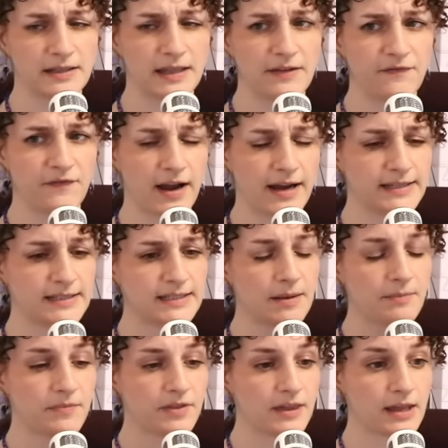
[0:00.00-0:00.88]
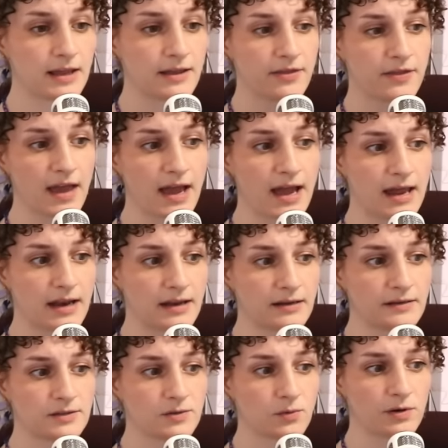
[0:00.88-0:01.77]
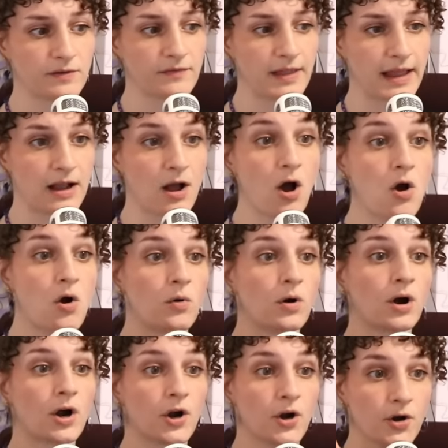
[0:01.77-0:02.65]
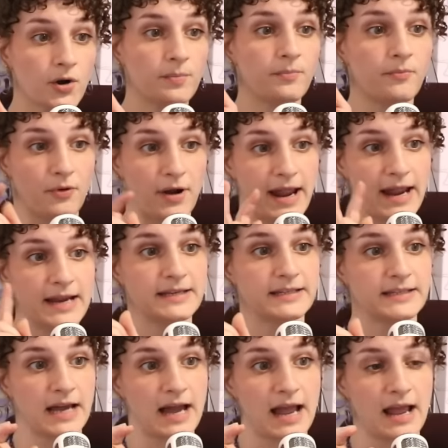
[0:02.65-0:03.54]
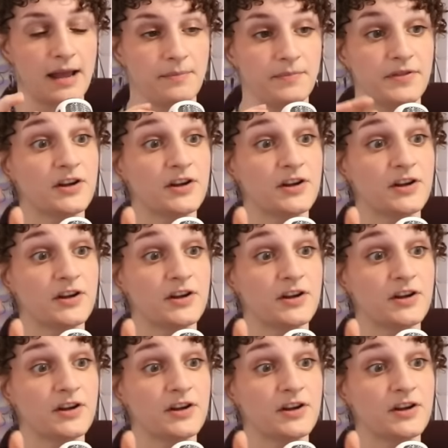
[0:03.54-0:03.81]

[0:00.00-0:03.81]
they find something that sort of like, oh, her brain type.